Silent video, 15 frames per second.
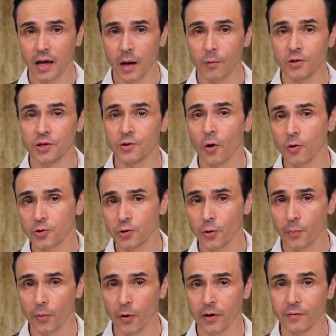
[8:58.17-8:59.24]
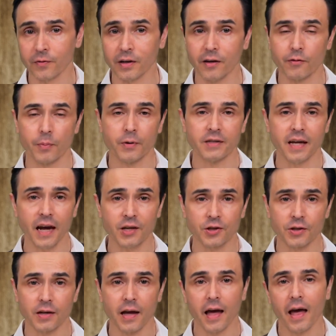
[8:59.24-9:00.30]
which is also important for liver
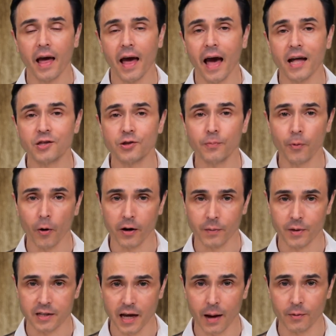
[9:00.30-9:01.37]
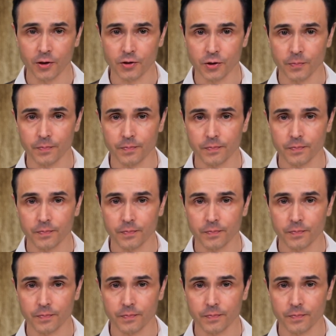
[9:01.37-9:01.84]
protection and supporting metabolism.